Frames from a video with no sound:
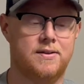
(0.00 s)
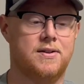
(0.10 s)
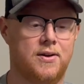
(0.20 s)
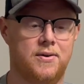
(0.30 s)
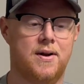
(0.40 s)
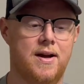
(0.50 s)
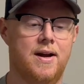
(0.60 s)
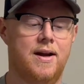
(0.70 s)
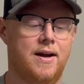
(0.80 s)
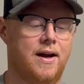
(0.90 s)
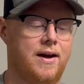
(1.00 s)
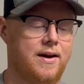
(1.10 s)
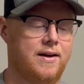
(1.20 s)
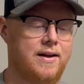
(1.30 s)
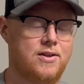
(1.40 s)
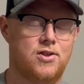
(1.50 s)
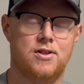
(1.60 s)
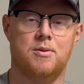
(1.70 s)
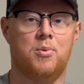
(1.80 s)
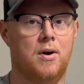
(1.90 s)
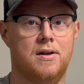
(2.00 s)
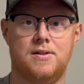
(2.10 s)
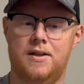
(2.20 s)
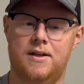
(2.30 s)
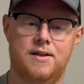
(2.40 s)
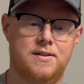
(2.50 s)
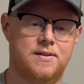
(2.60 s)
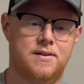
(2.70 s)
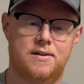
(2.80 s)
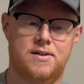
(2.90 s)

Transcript: So it's just a process.